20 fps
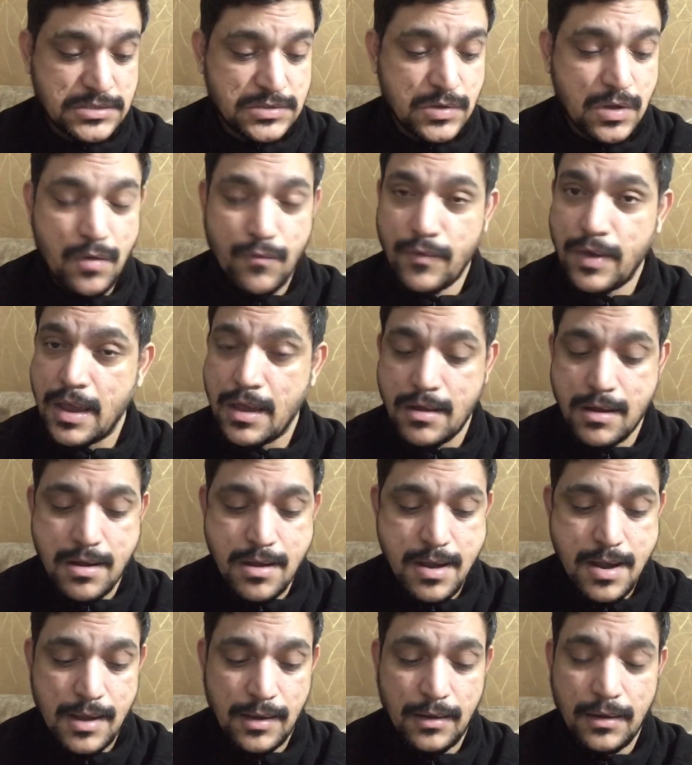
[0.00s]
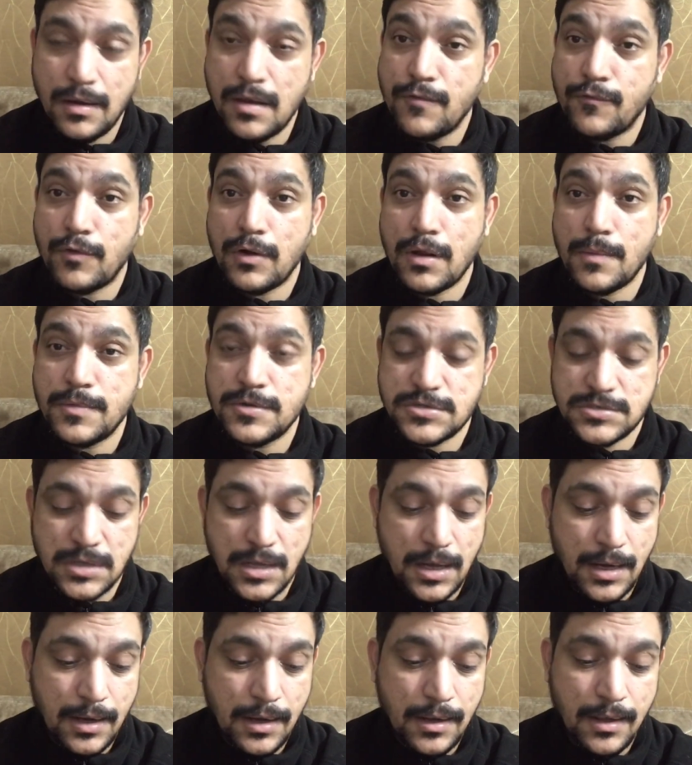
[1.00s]
You have Air India, you have Club
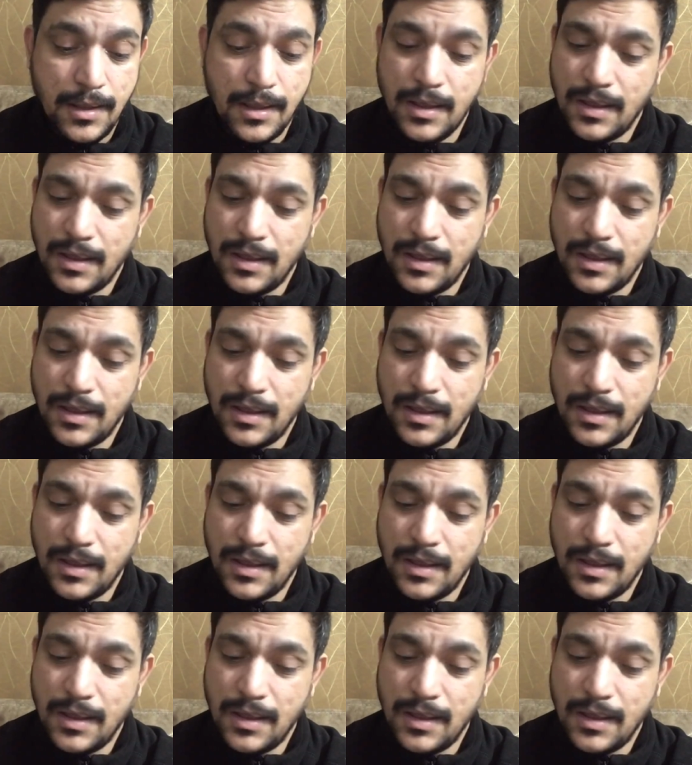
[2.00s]
Vistara,